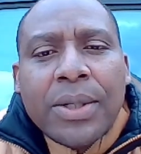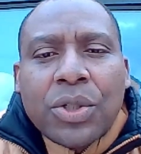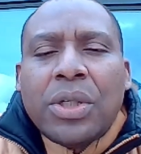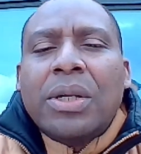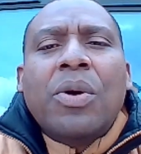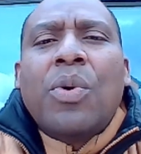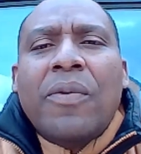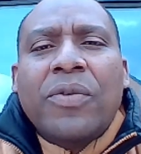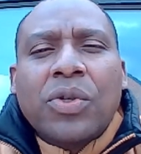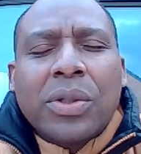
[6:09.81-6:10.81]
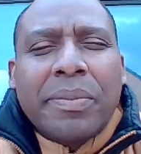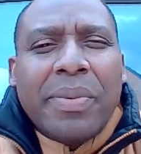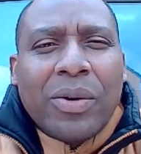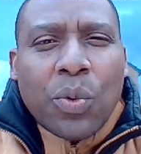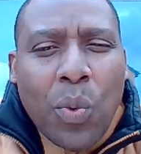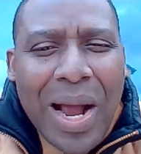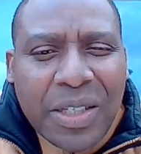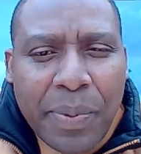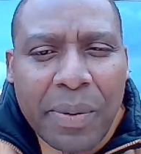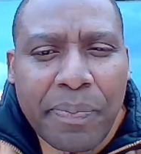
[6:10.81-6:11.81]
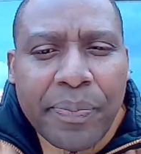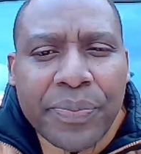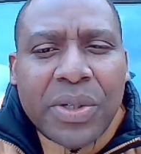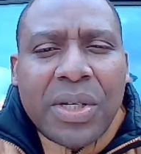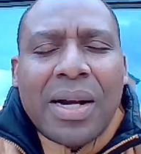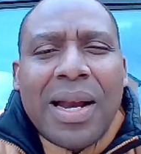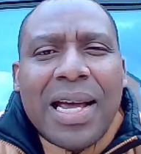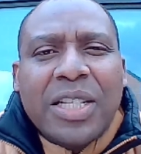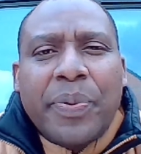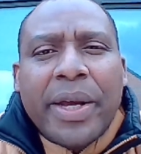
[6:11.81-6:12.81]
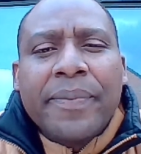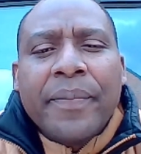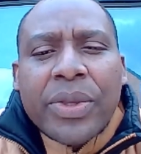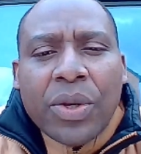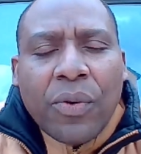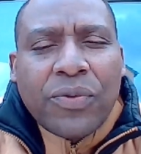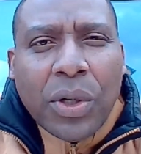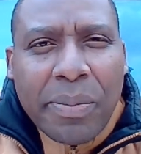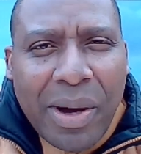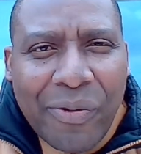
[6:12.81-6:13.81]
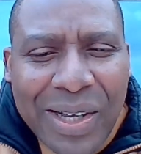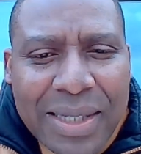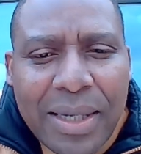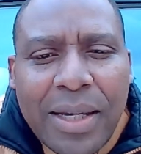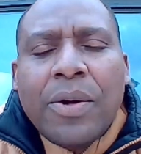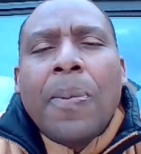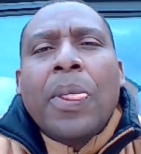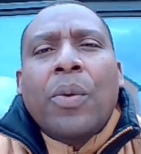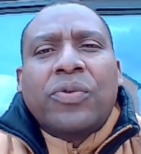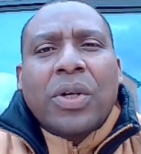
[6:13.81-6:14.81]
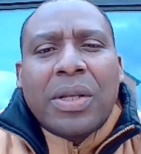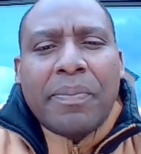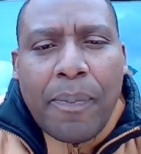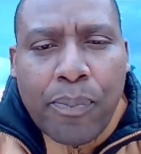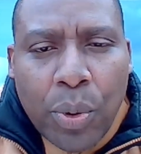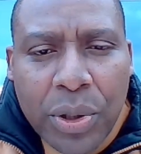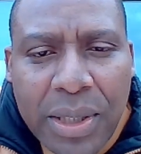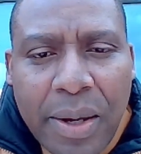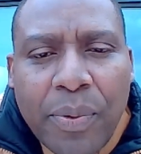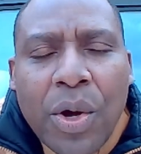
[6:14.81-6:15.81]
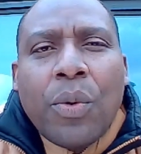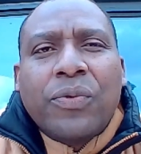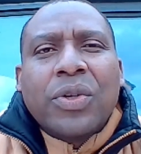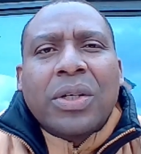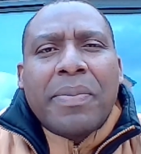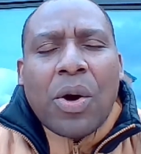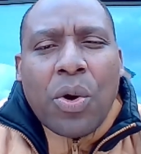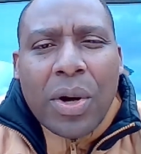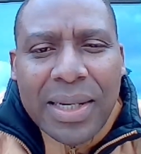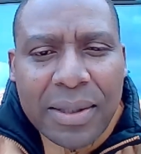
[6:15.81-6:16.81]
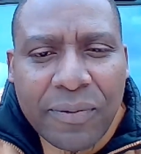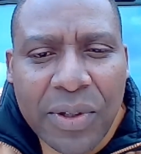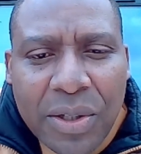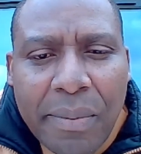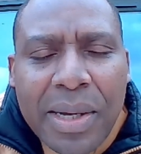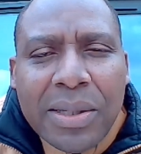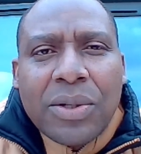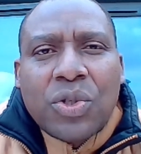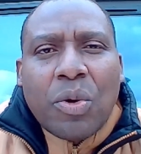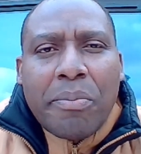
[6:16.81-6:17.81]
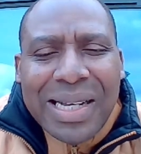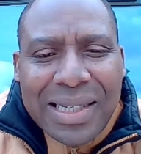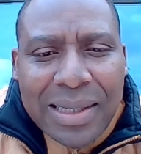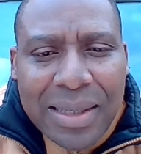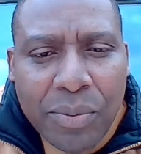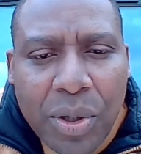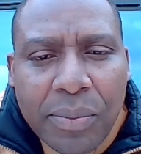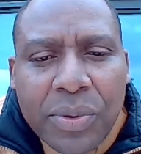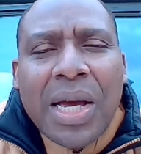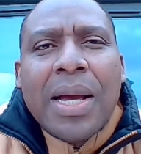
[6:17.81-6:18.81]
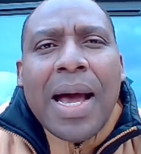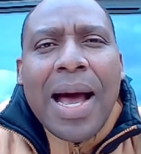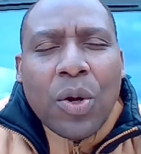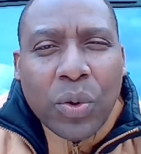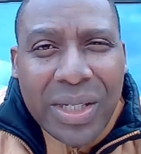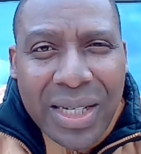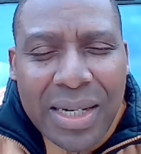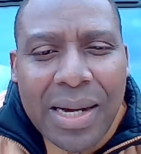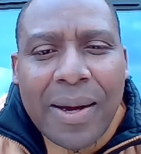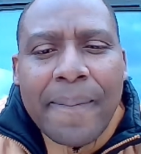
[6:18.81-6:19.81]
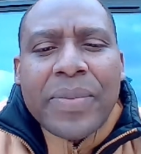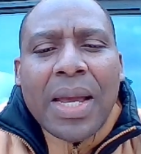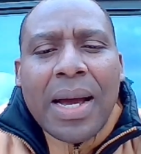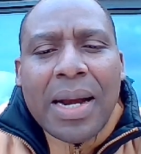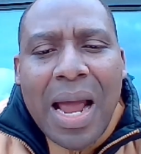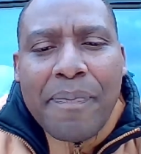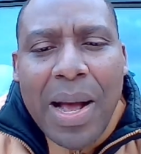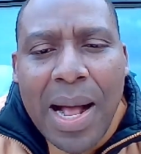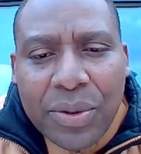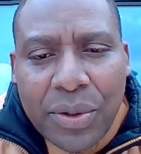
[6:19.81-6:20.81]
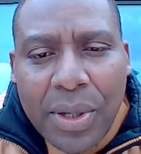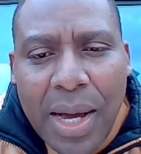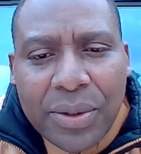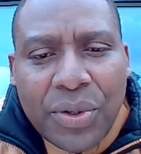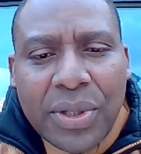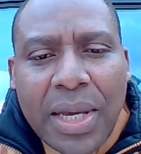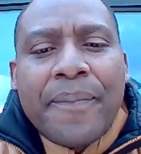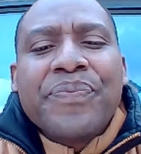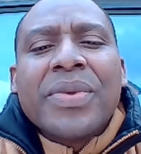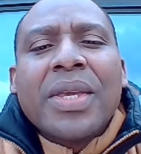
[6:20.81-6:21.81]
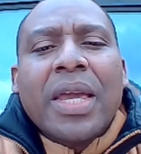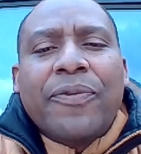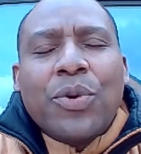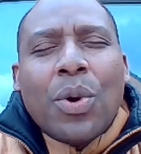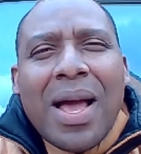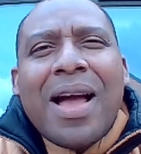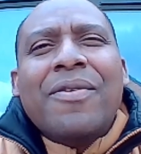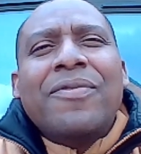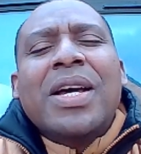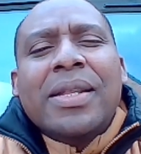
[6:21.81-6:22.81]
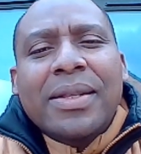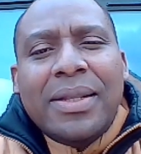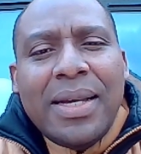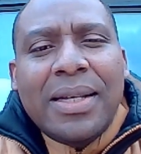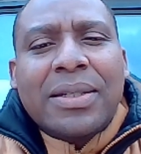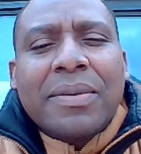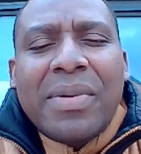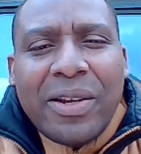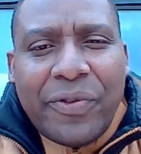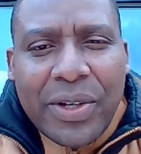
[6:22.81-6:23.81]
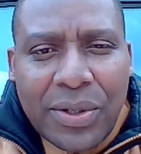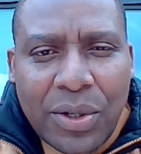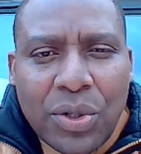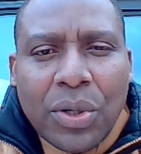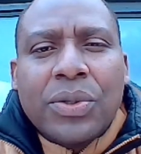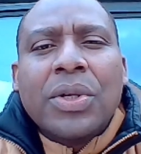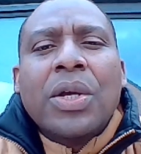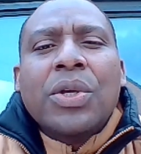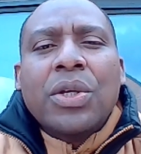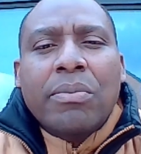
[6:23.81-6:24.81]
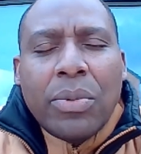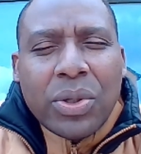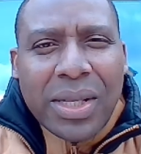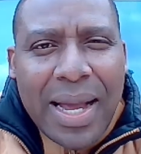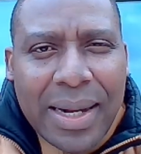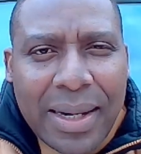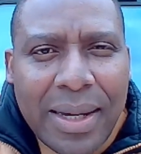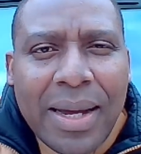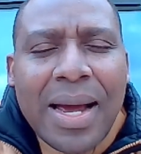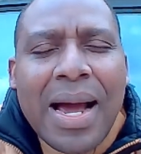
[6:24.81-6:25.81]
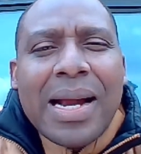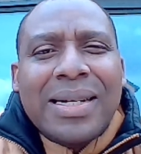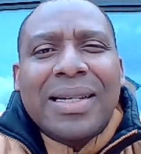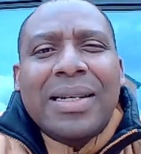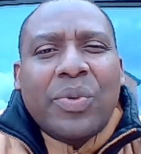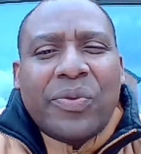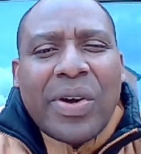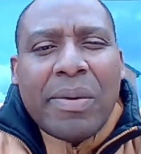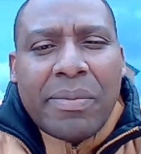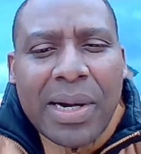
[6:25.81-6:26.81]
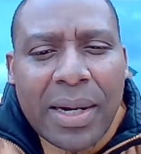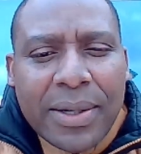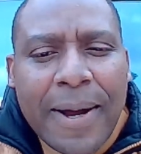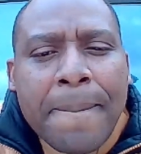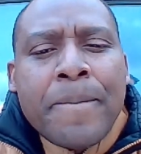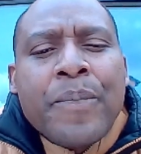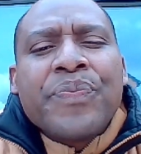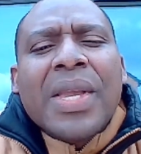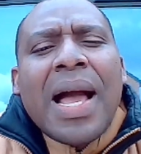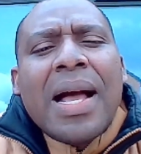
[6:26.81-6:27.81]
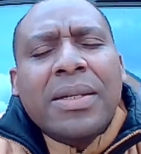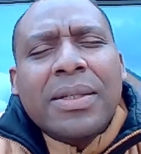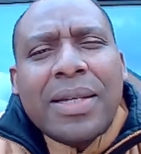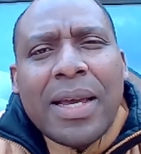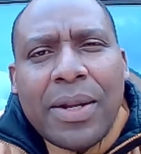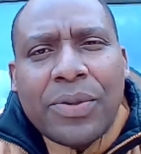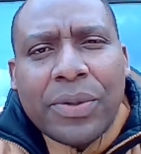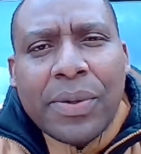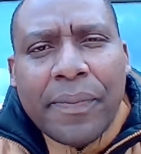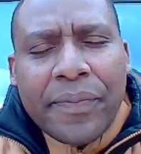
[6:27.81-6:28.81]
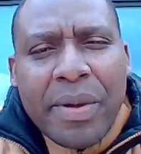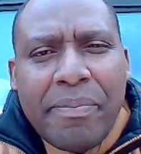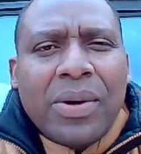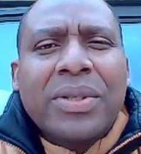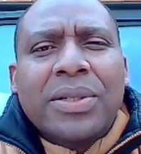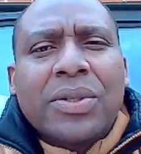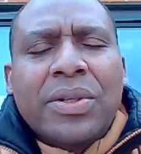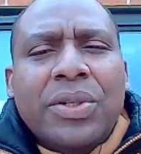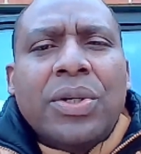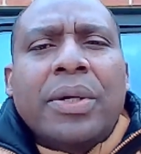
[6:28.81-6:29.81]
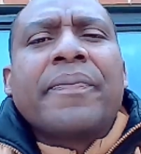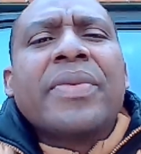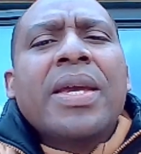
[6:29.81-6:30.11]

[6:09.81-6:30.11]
So number 1, we've talked about widespread generalized pain. We've talked about fatigue. We've talked about poor sleep. We've talked about cognitive disturbances, somatic symptoms, allodynia, and hyperalgesia. If you have these manifestations, you most likely are dealing with fibromyalgia. I'll just say a little about this condition.